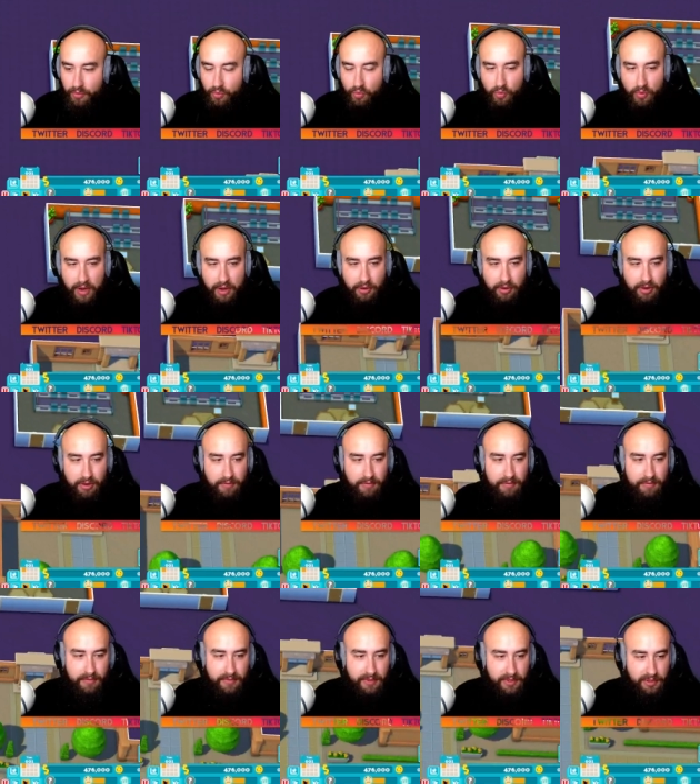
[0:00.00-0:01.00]

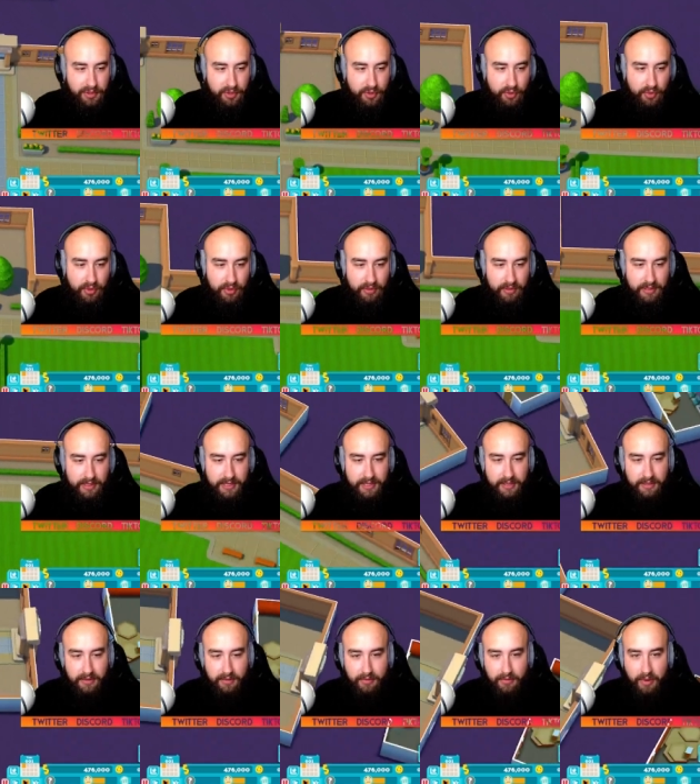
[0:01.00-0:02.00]
Welcome students.
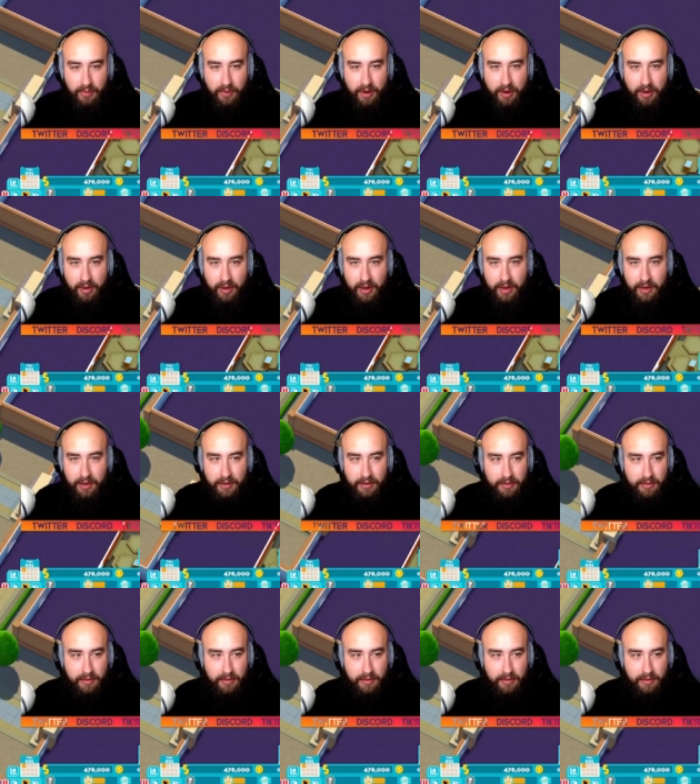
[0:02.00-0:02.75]
Wait, where are they?